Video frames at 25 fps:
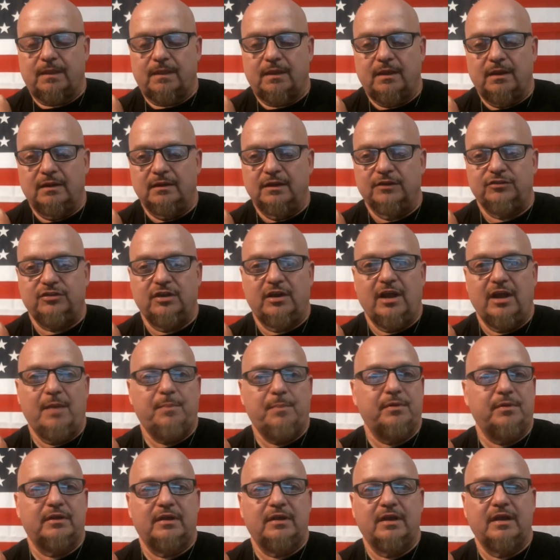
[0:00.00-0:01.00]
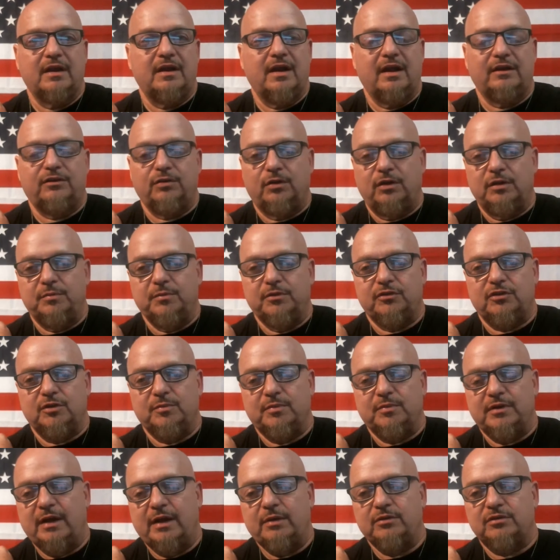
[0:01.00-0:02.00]
Unless it happened again, I totally missed it,
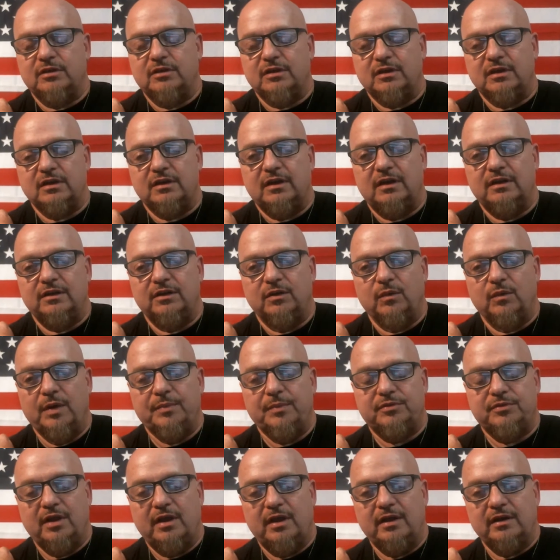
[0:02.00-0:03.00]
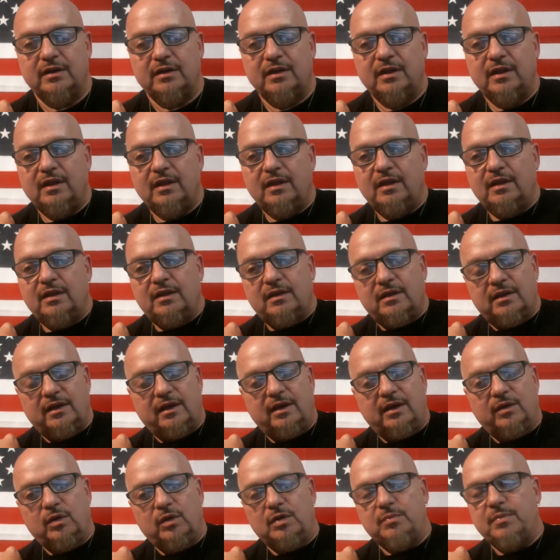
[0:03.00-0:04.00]
but I was looking on their website
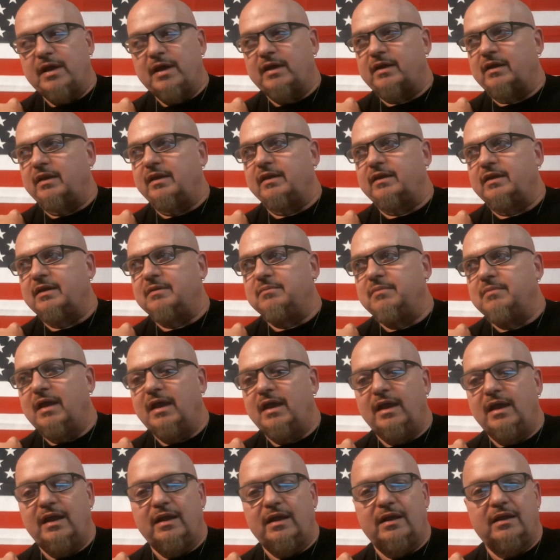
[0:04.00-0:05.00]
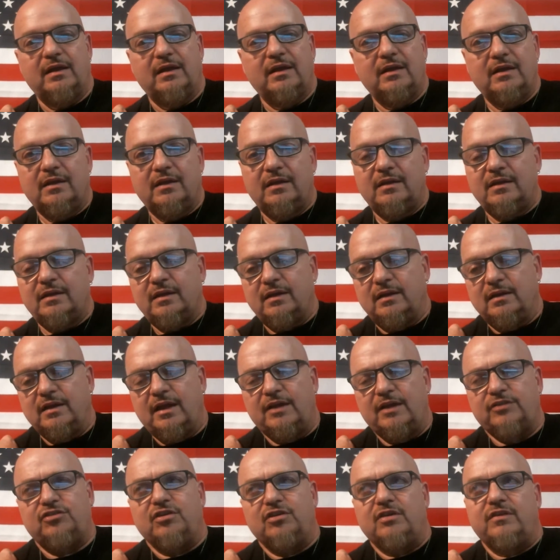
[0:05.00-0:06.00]
way back in May. And
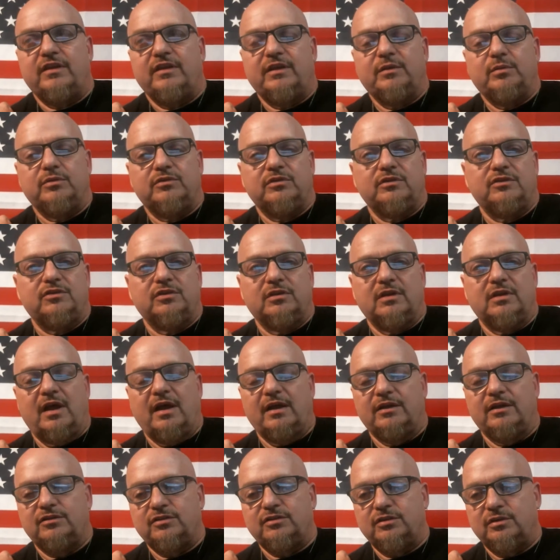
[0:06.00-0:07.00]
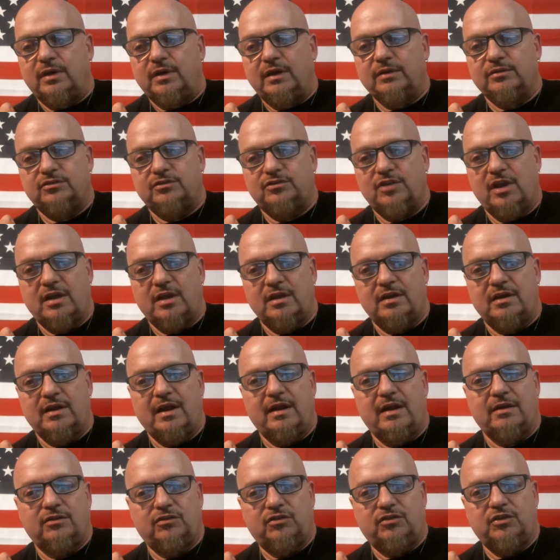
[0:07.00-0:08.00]
last year, I think it was in July. So I was checking it
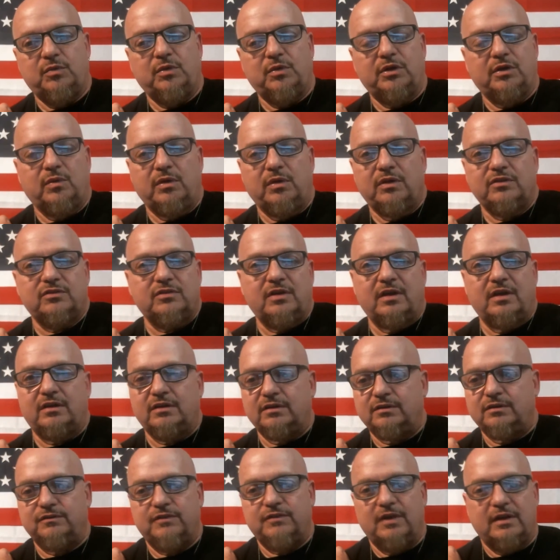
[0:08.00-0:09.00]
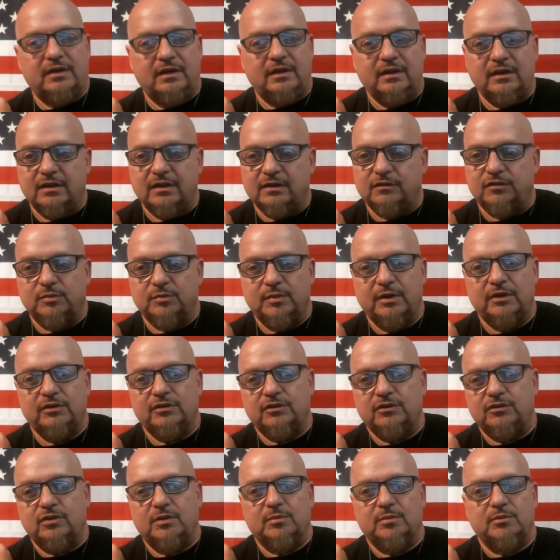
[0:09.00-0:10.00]
out to see when it was, and I couldn't find any
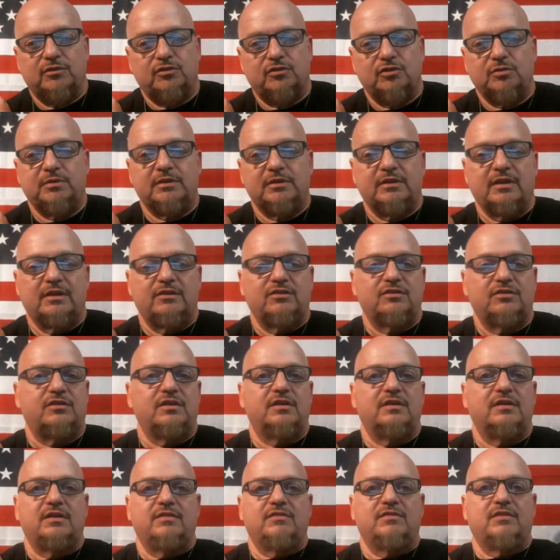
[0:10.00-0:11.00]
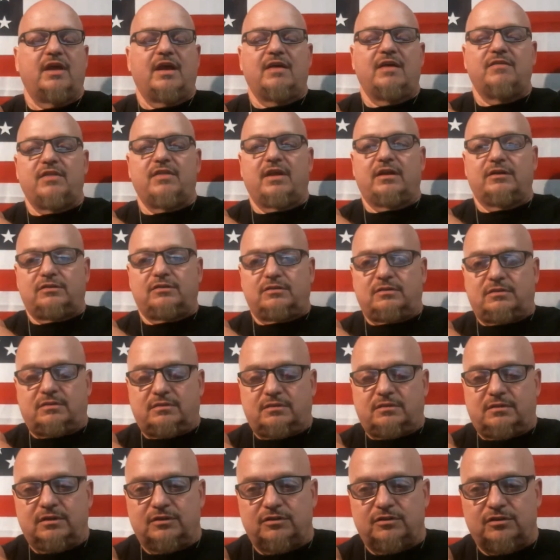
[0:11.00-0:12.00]
information. So I'm assuming they just didn't even have that
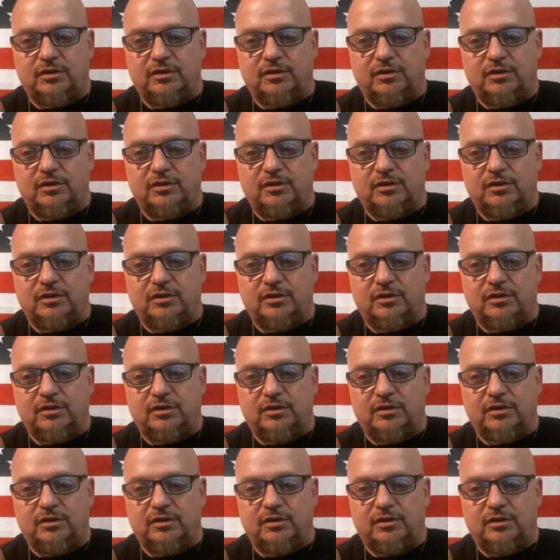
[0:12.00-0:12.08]
this